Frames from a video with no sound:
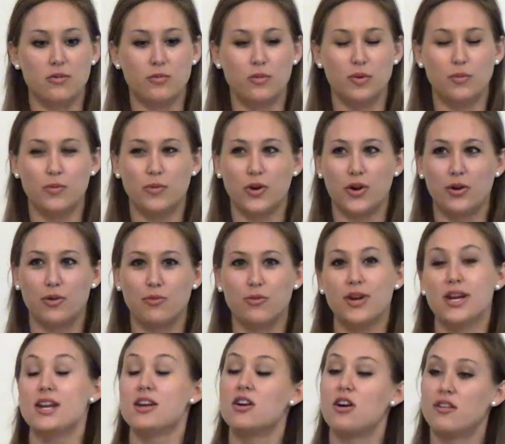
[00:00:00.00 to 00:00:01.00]
when we're
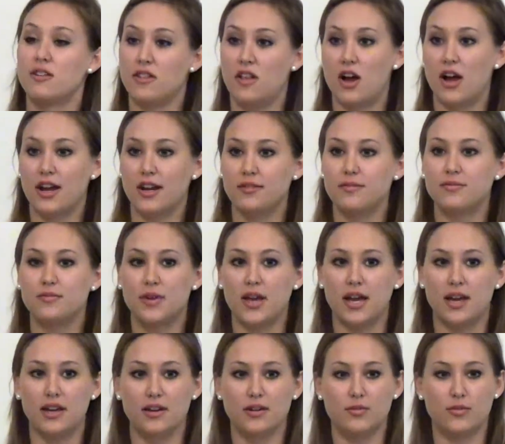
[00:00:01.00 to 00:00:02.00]
reading online
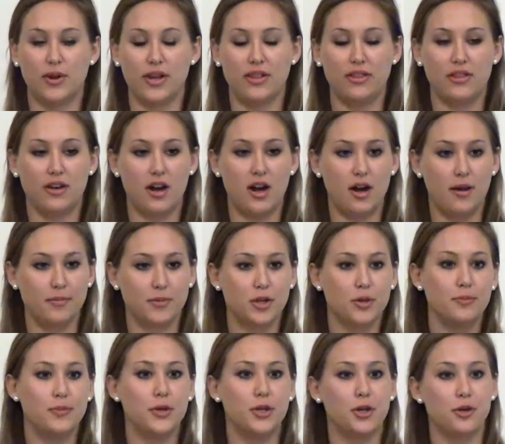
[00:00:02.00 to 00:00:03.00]
and with
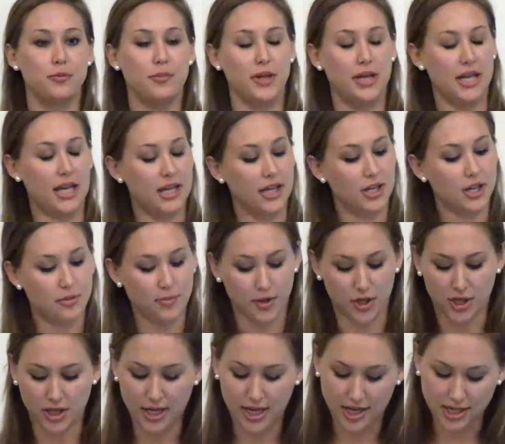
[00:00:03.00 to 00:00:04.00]
computer-mediated
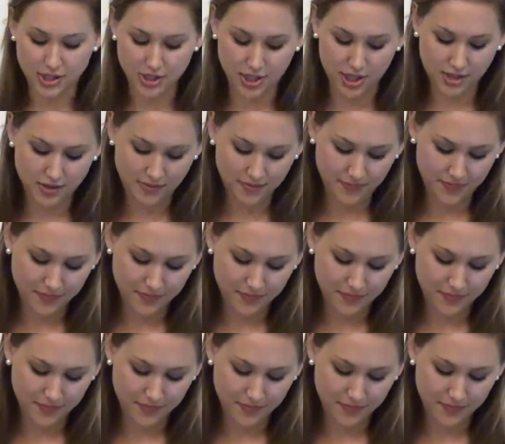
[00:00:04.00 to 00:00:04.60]
communication.